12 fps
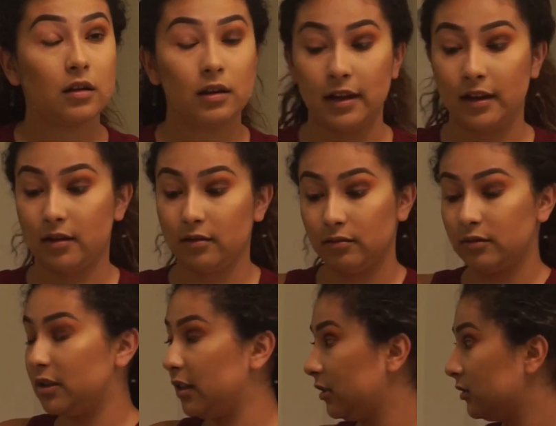Like,
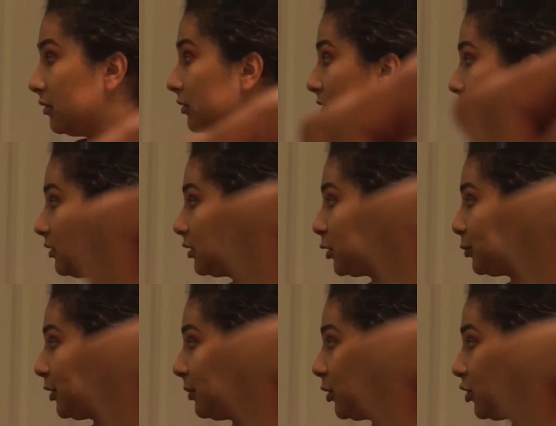see, it's
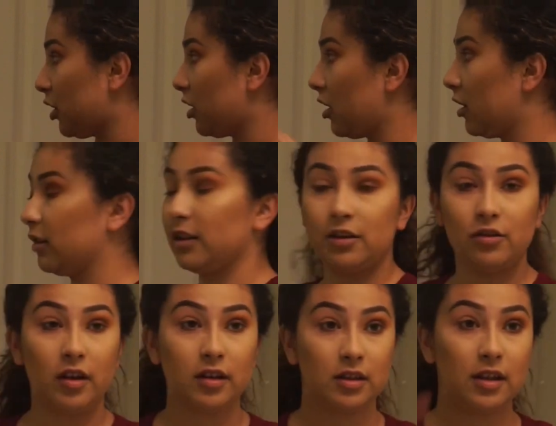pretty much all gone. Can you
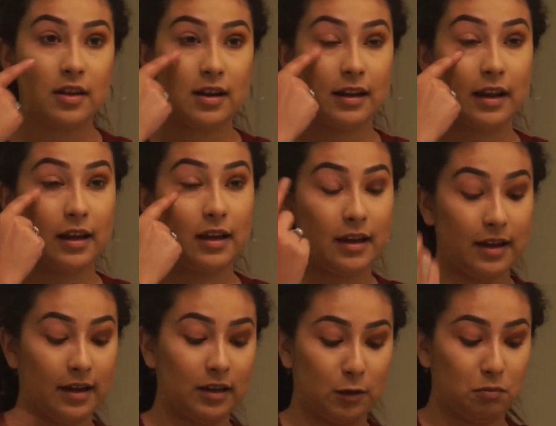guys see that? Like,
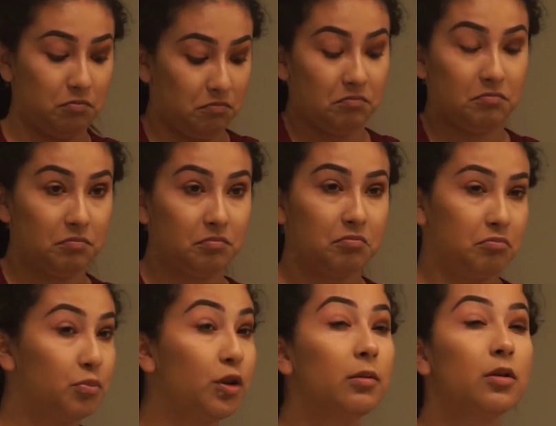it is
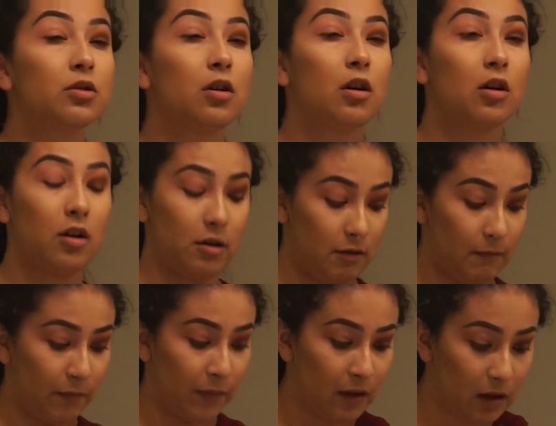pretty much all
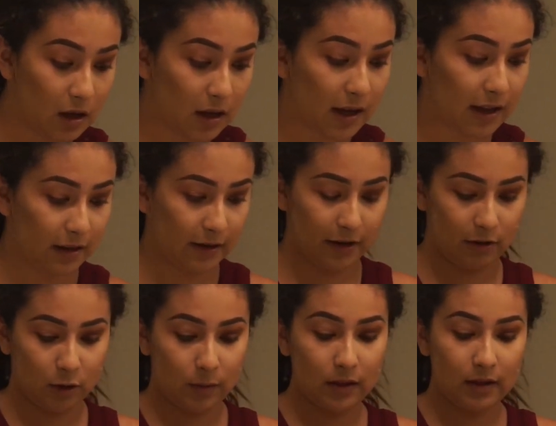gone. And there I go
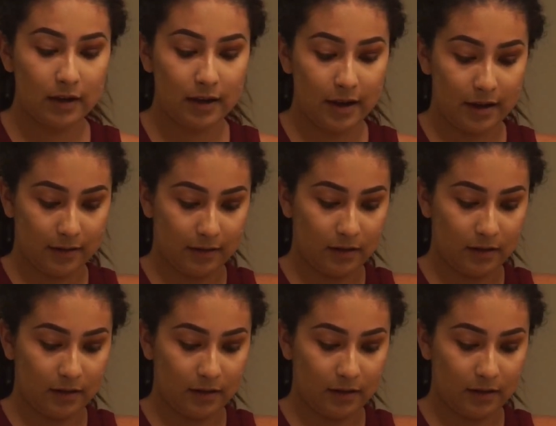spilling it again.